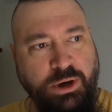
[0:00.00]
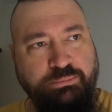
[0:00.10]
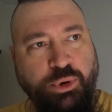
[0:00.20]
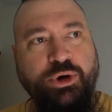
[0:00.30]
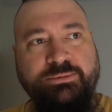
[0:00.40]

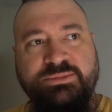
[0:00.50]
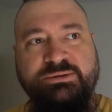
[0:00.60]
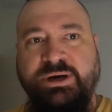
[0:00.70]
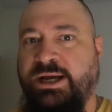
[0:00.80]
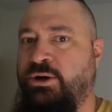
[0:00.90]
bought them to
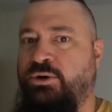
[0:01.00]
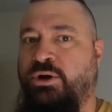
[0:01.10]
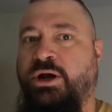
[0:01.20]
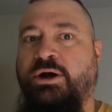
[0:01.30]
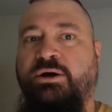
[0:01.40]
make it look
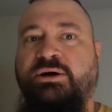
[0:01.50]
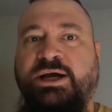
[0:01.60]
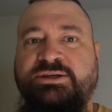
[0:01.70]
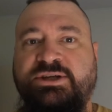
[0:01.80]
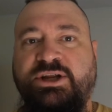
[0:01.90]
like I
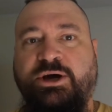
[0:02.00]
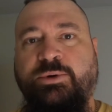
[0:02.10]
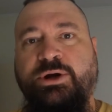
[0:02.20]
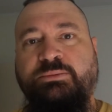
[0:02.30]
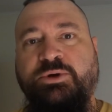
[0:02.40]
actually know
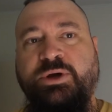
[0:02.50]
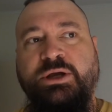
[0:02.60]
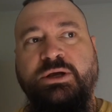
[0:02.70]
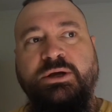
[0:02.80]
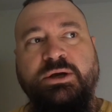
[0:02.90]
what I'm doing.
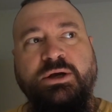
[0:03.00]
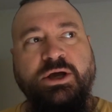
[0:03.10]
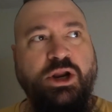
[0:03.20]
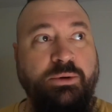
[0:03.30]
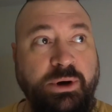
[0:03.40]

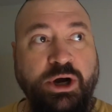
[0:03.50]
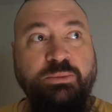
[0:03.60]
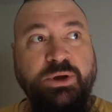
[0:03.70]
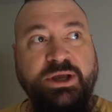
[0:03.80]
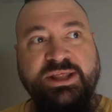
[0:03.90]
And I'm
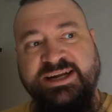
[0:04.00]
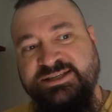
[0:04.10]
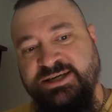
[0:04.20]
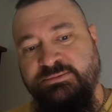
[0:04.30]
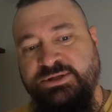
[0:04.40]
hoping that at
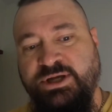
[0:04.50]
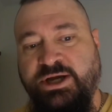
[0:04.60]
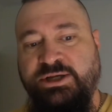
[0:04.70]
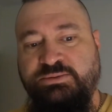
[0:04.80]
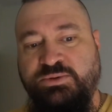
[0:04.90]
some
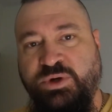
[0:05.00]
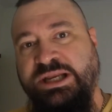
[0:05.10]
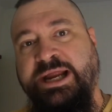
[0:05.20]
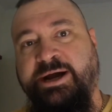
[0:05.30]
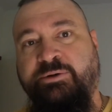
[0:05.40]
stage
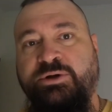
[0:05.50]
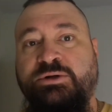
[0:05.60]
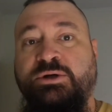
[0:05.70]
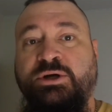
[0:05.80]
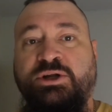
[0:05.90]
between now and
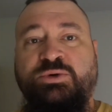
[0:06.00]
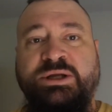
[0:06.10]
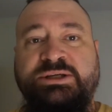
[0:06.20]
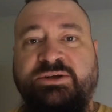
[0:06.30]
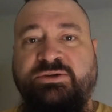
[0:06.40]

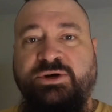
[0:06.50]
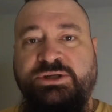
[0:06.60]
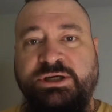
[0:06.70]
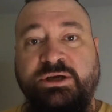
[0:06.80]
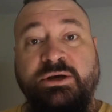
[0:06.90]

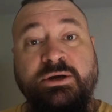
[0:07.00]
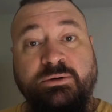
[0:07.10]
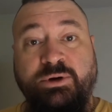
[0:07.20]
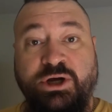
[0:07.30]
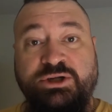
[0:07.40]
2030,
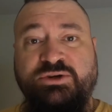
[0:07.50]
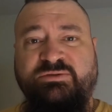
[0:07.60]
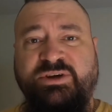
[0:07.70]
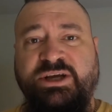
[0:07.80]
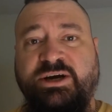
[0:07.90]
when I do
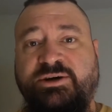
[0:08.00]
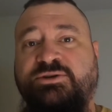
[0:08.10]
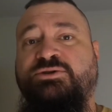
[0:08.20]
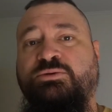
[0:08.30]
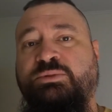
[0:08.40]

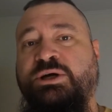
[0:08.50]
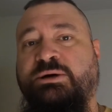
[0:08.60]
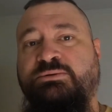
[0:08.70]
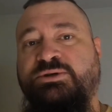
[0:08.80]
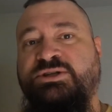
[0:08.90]
videos, you'll be
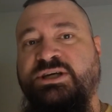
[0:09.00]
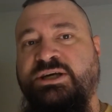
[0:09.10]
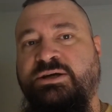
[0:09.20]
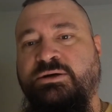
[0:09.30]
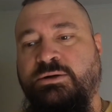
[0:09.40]
able to
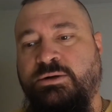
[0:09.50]
see